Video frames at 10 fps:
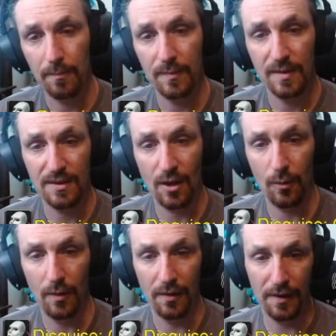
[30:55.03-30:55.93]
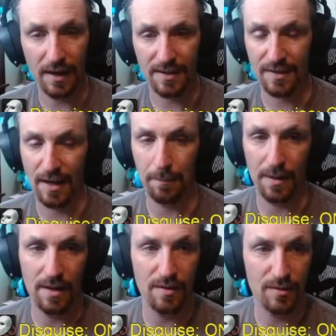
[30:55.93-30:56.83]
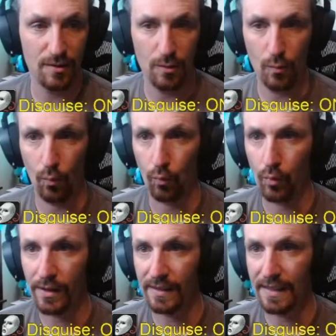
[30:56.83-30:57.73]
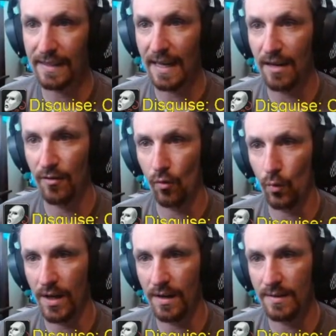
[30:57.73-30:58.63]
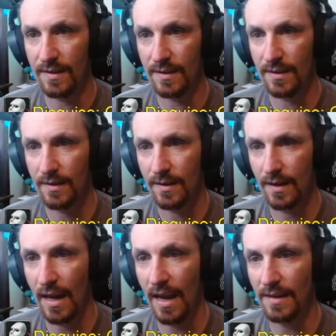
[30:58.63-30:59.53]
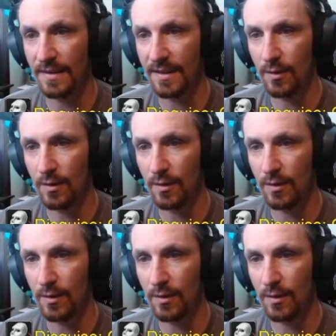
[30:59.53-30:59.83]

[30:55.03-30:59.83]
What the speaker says: So the next step is to really get in the weeds and see